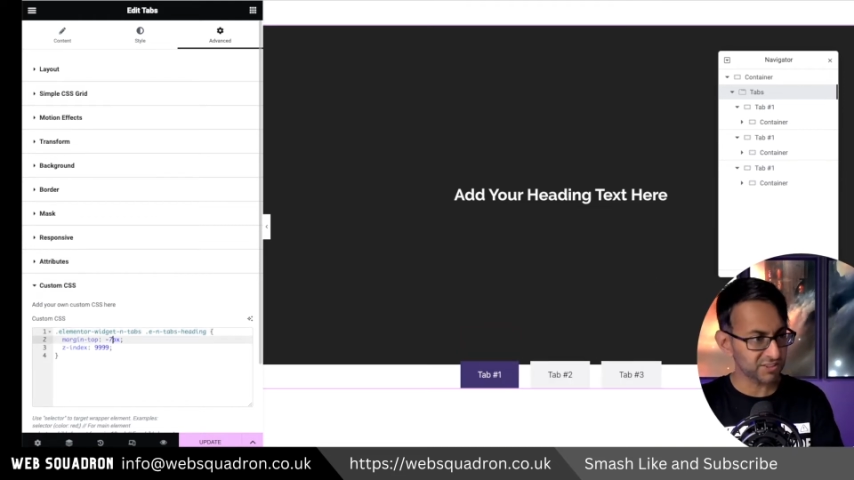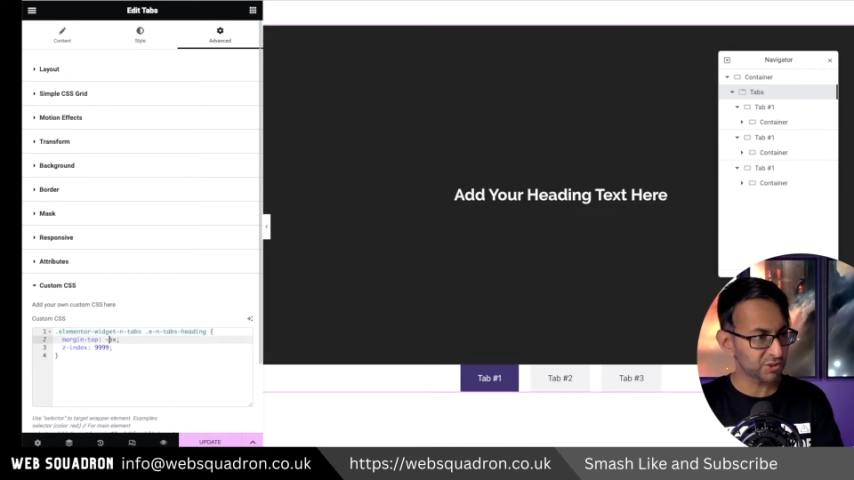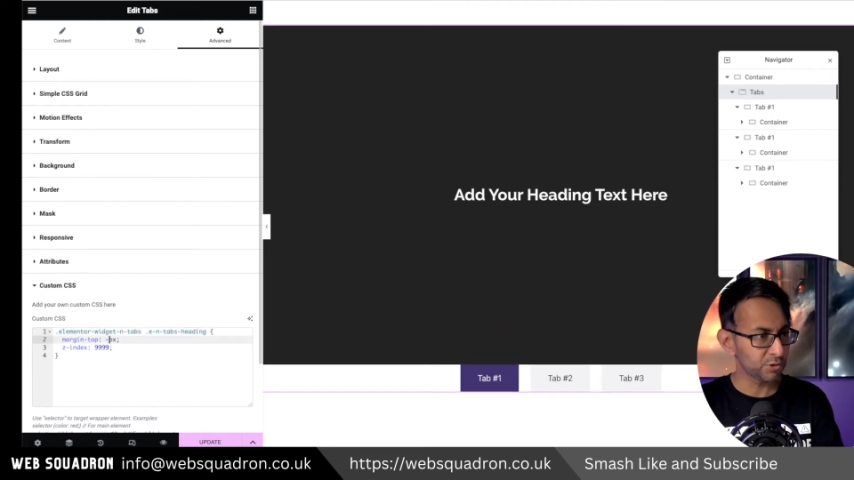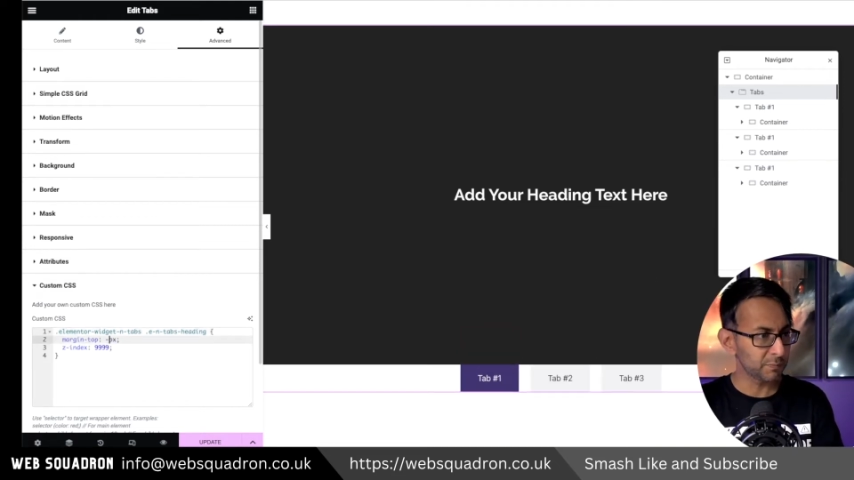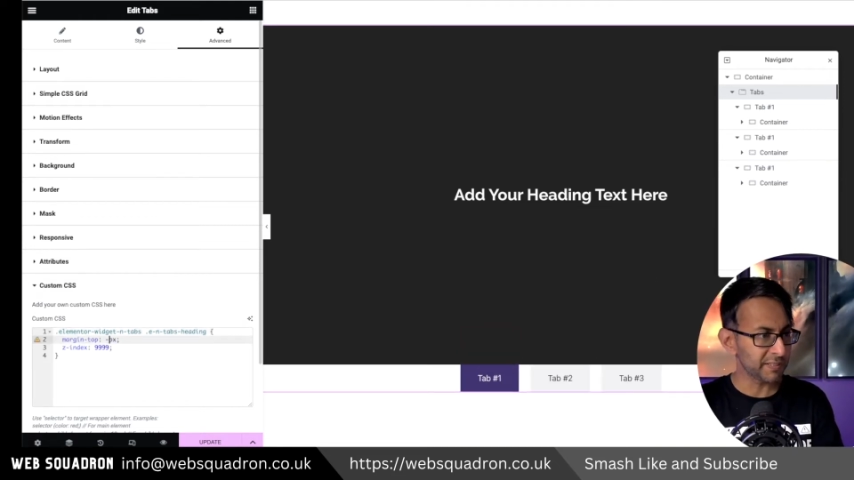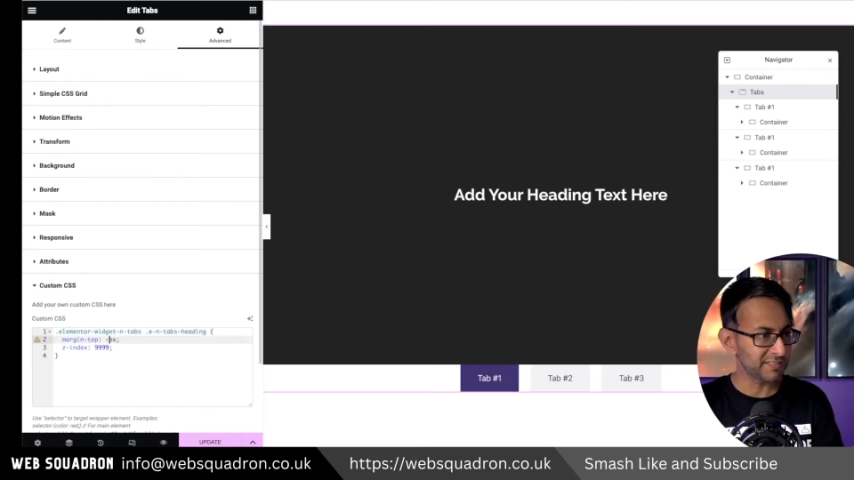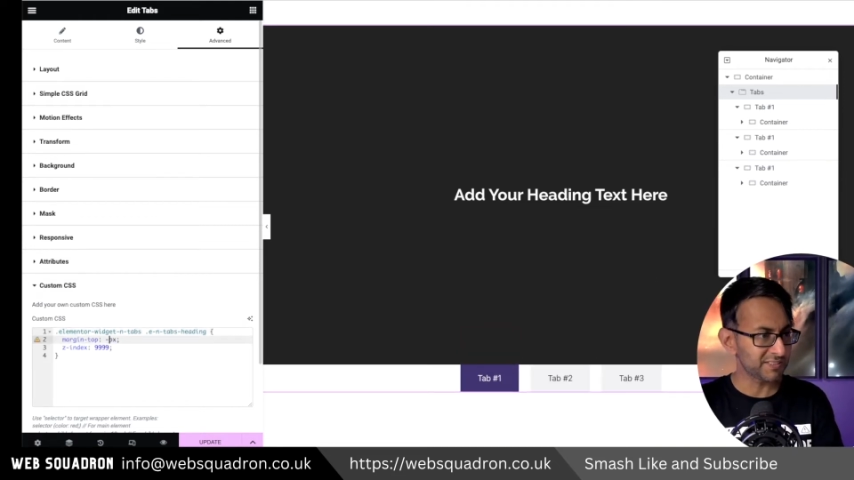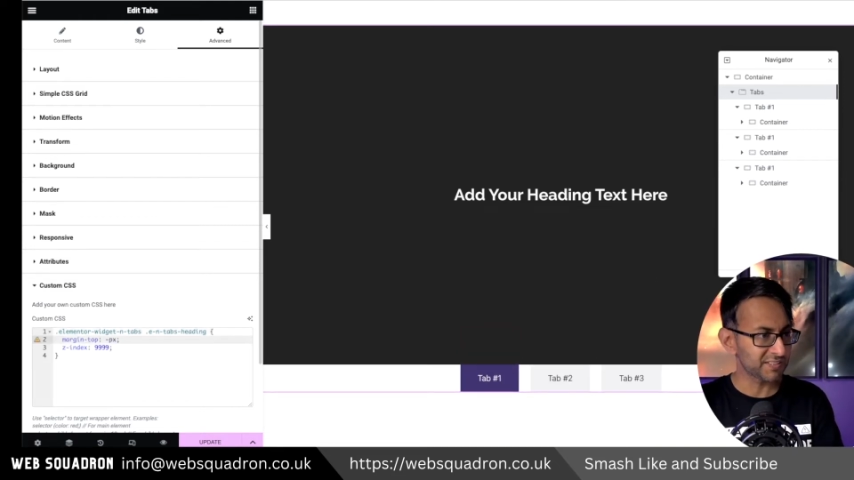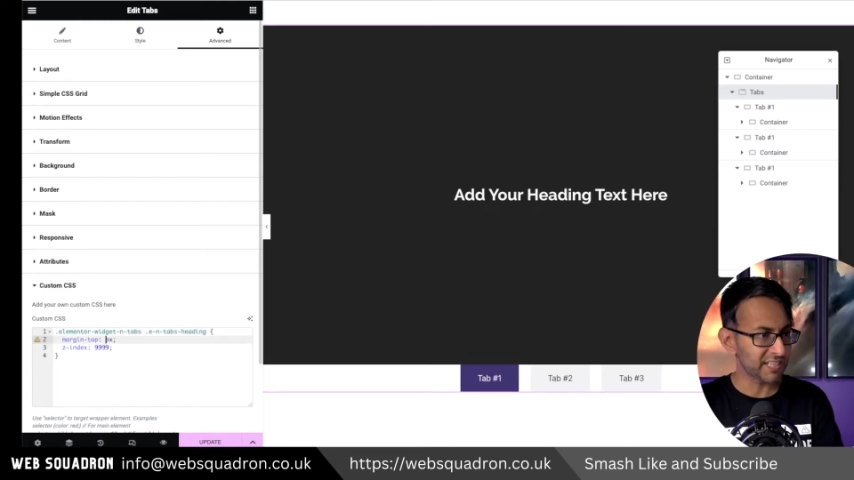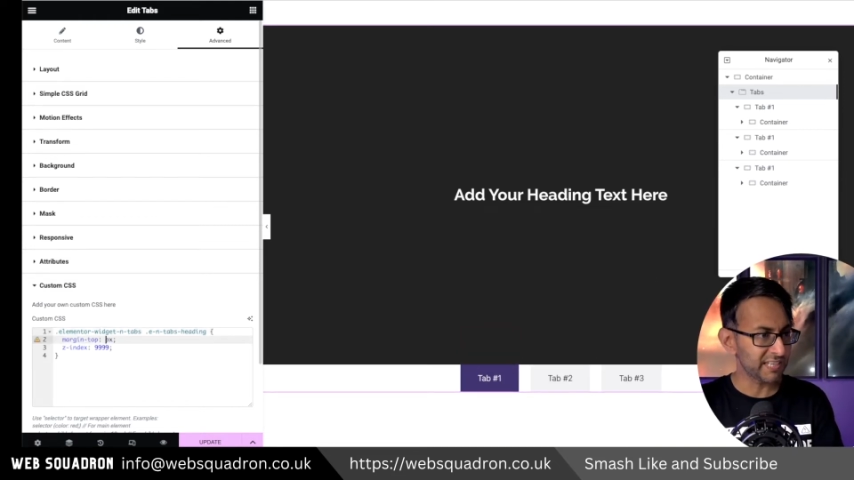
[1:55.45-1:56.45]
to be
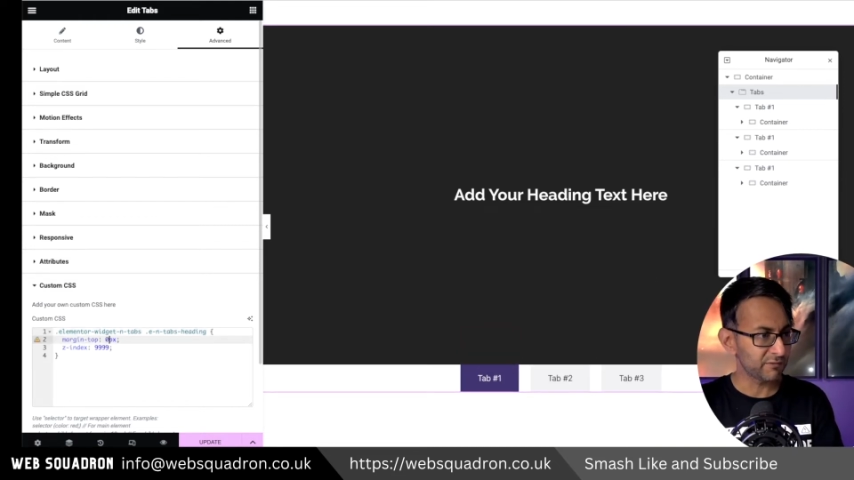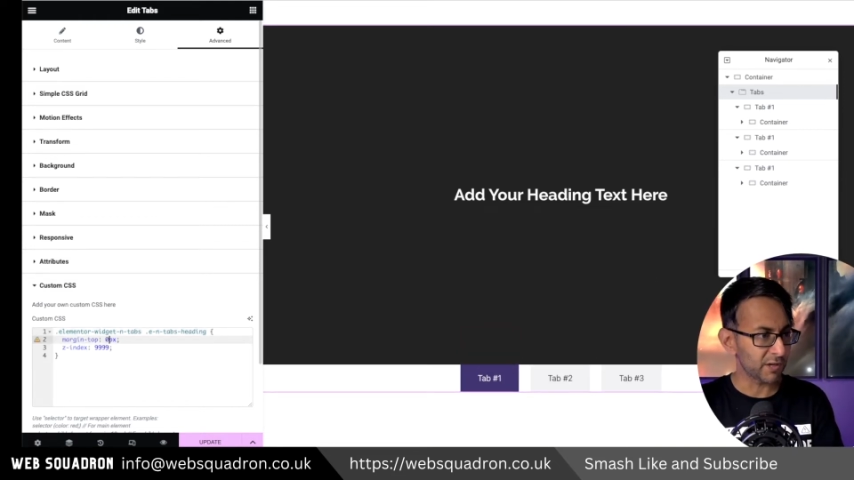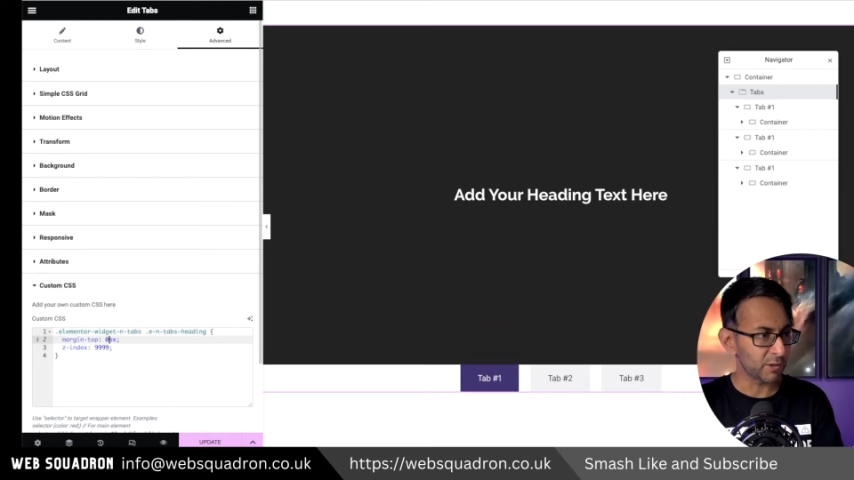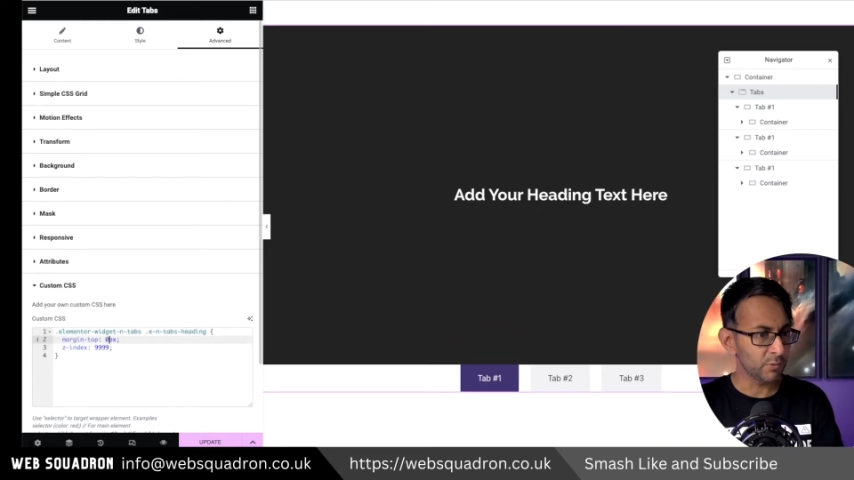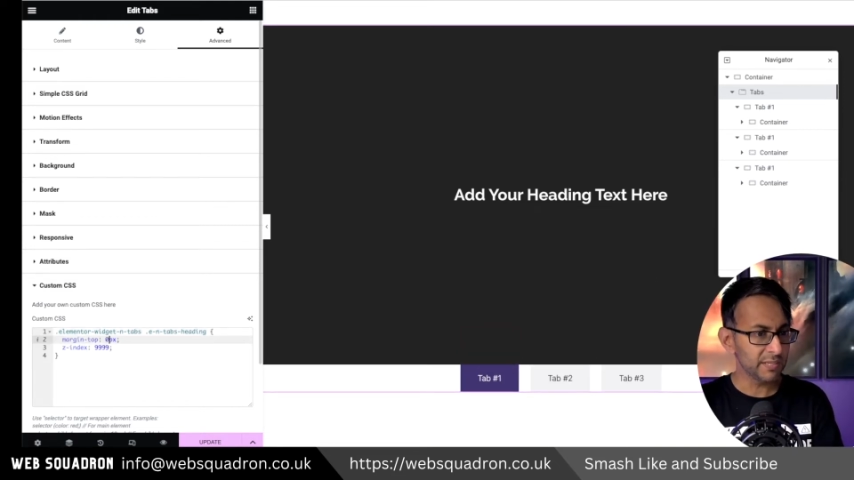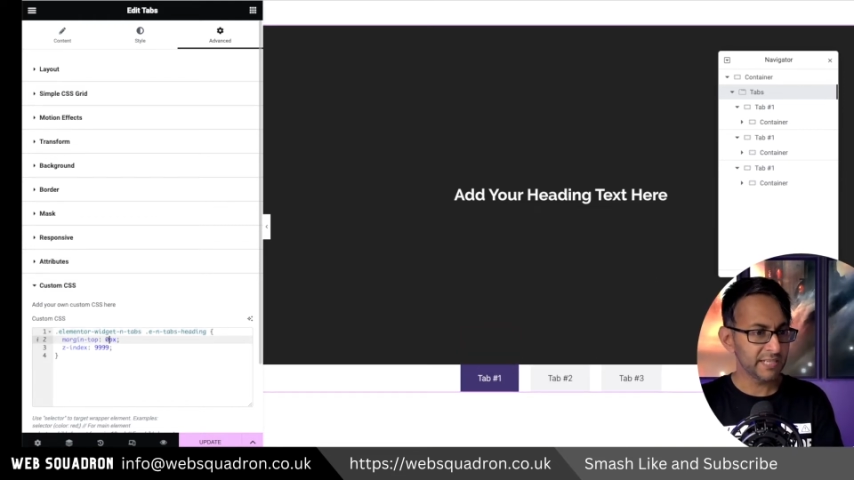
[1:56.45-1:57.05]
zero,